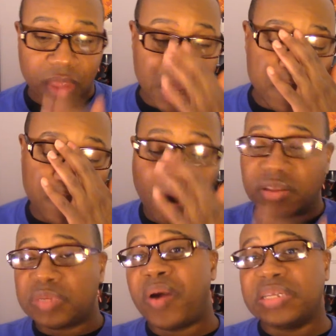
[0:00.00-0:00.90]
He's been part
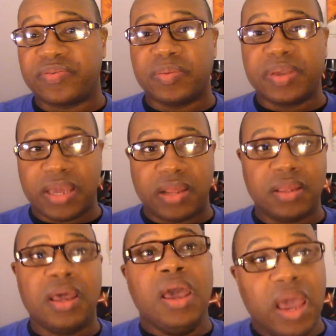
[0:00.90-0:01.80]
of this project from the beginning,
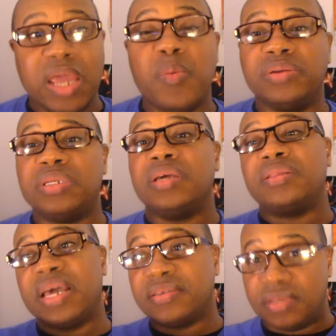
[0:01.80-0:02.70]
and he wants to get
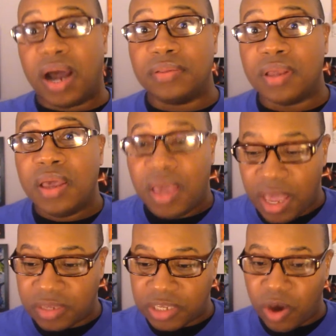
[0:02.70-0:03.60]
things done.
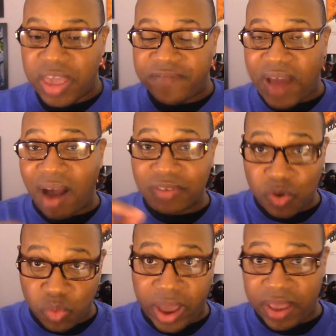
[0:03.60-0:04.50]
And so he found a
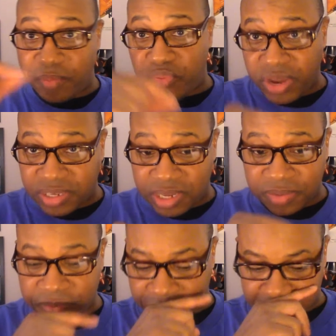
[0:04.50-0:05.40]
way in
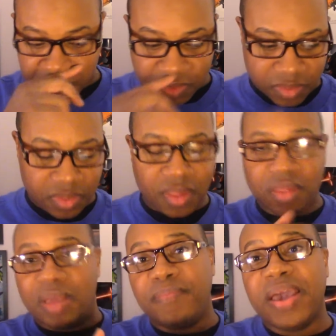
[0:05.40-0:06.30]
prison
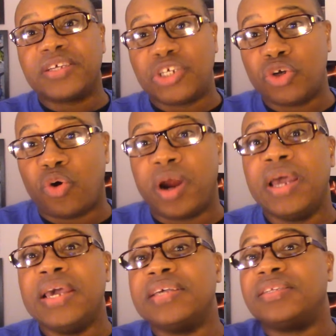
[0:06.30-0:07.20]
to make sure
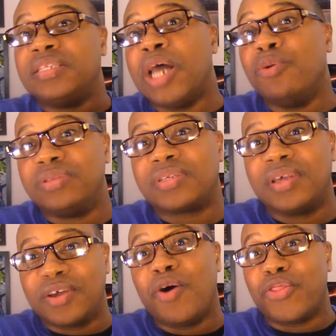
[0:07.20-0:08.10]
his notes
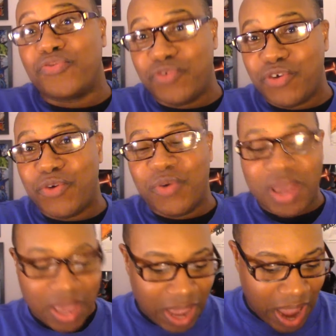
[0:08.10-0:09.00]
can go through,
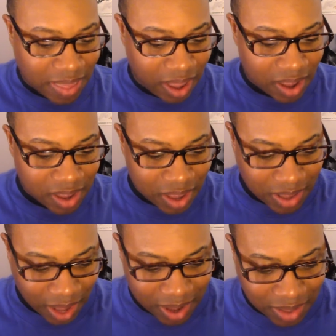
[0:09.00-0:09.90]
and they can
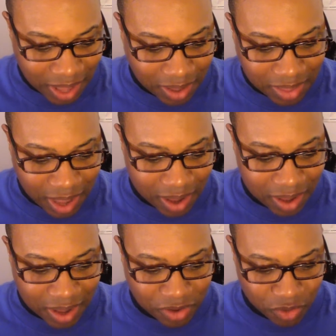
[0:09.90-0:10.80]

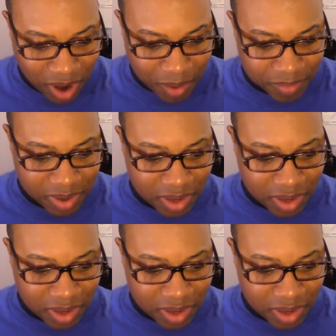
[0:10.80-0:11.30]
get to